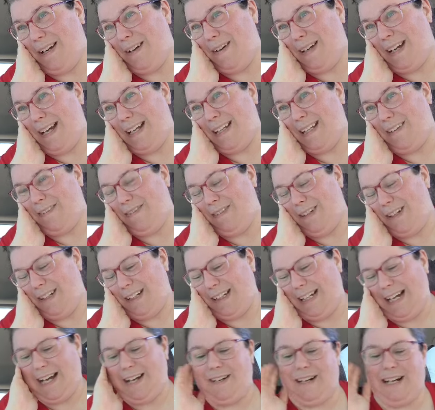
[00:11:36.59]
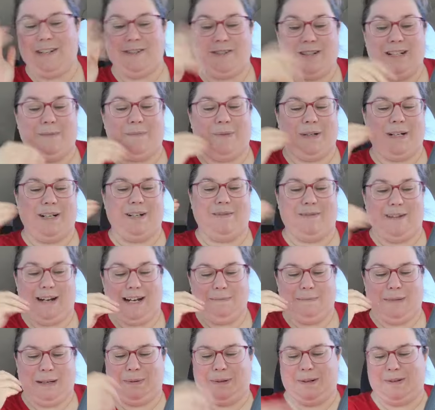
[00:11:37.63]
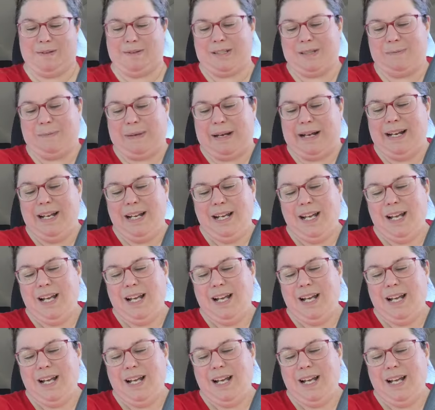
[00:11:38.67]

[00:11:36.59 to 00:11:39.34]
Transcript: Oh yeah, I left it on the counter. I should have put it right in my purse, but